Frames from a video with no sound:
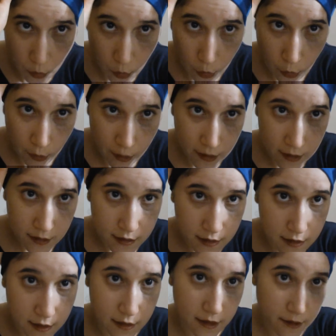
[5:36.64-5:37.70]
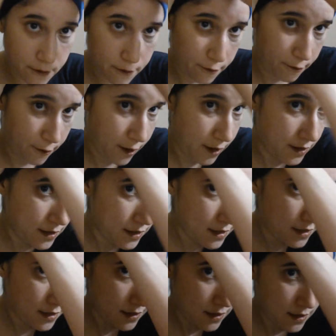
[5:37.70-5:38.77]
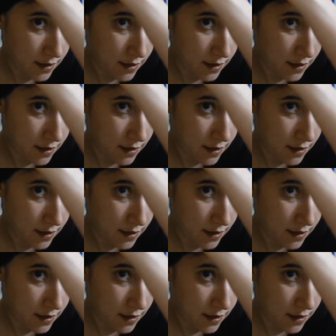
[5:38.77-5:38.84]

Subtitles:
more to the front.